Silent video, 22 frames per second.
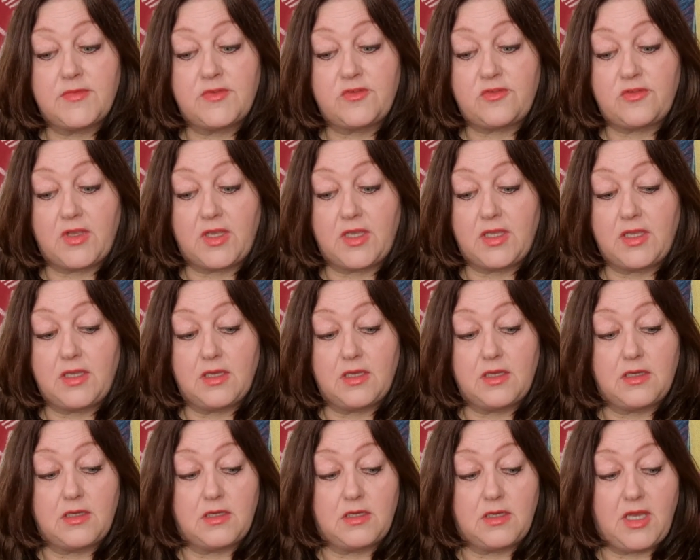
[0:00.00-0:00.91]
say
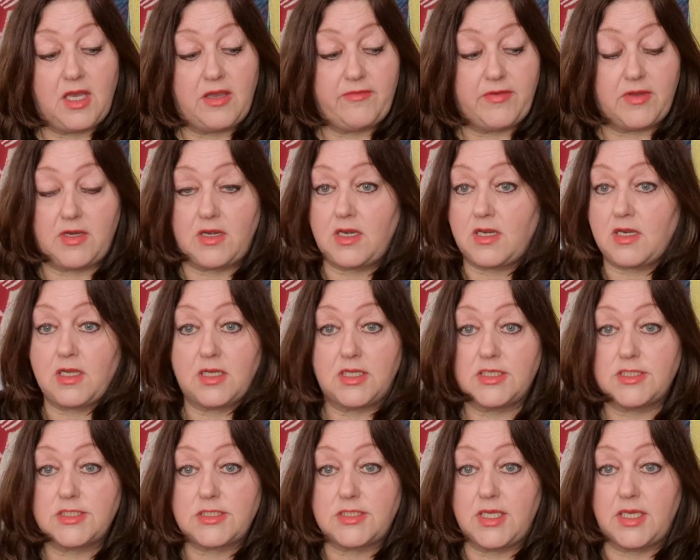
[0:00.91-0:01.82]
have a
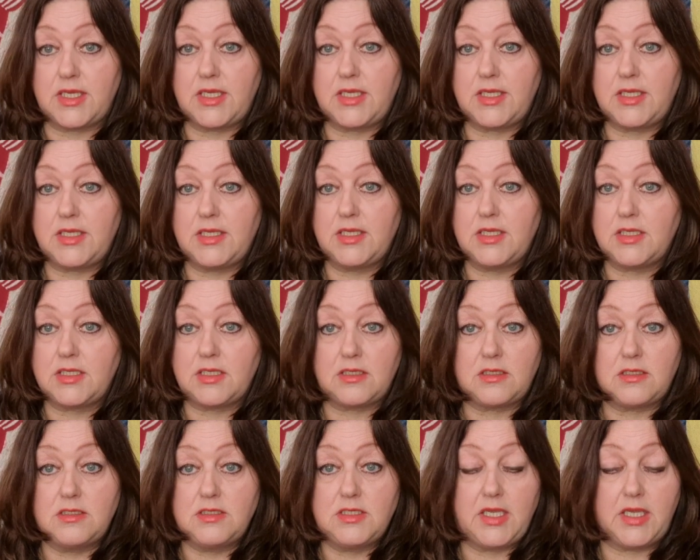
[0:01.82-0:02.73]
nice day,
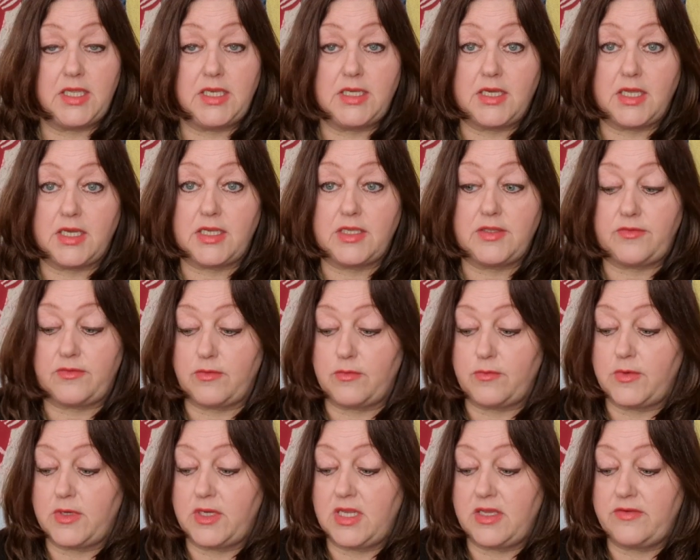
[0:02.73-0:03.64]
night,
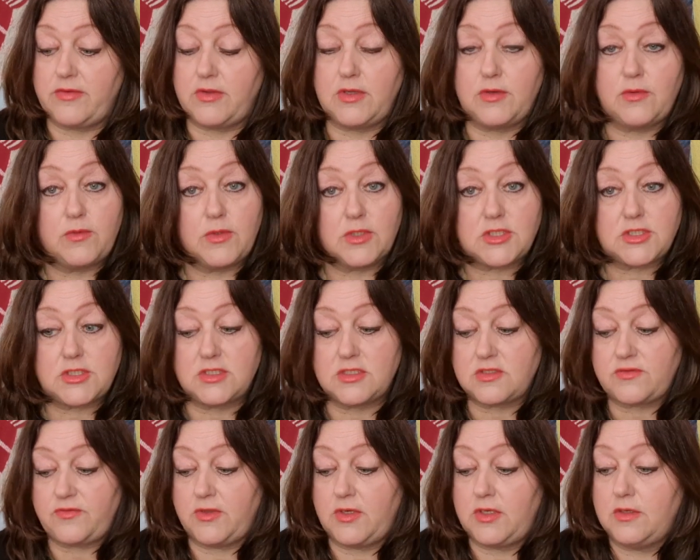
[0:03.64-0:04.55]
whenever you watch
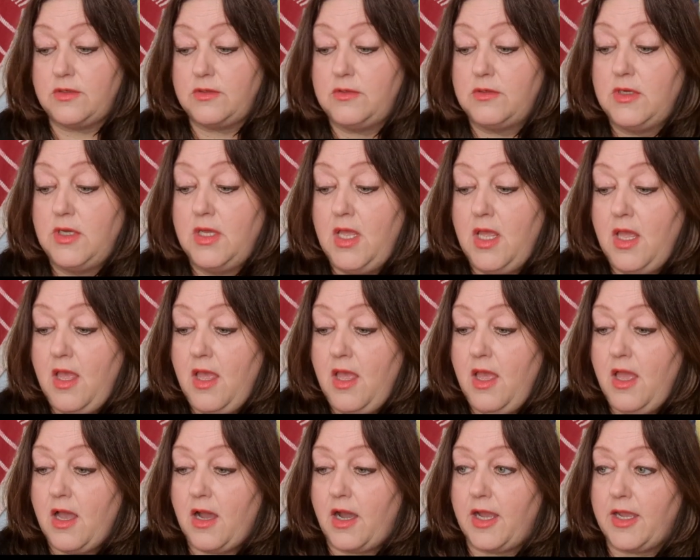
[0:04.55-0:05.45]
this video.
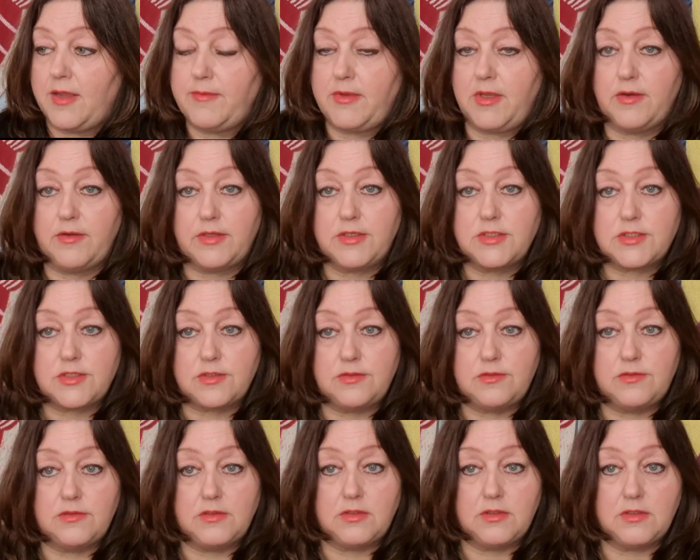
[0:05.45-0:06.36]
I'm going
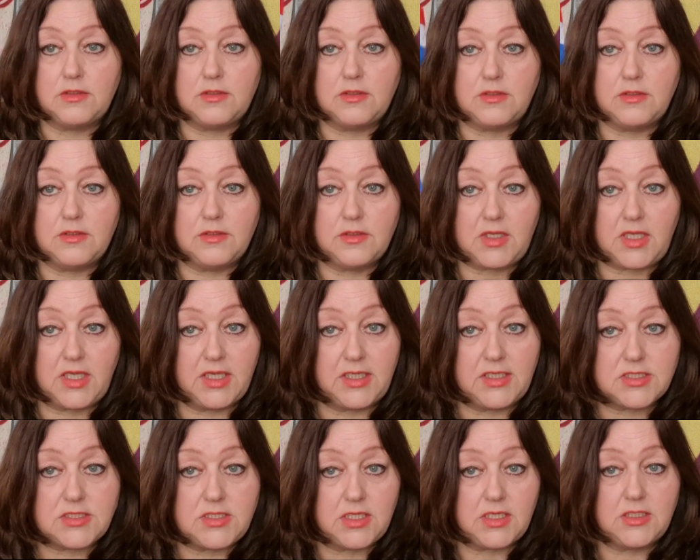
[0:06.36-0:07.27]
to
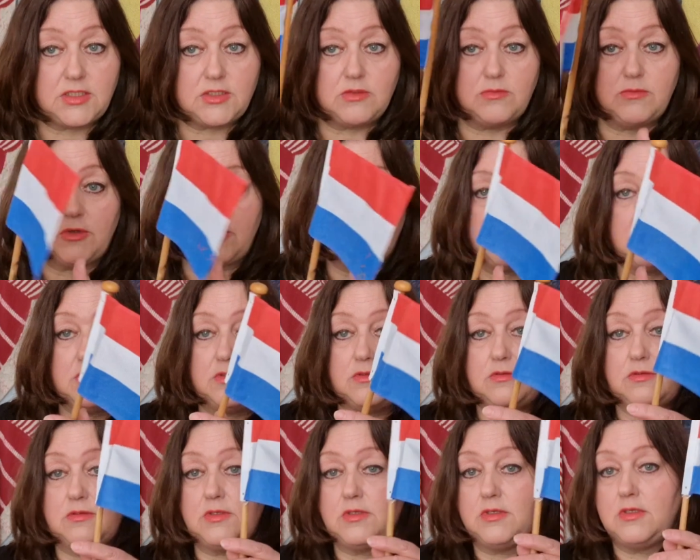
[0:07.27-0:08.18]
King's Day
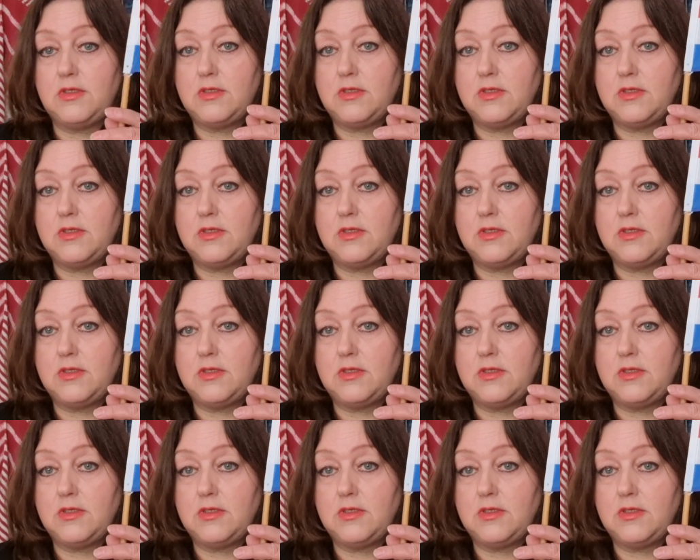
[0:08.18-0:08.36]
tomorrow.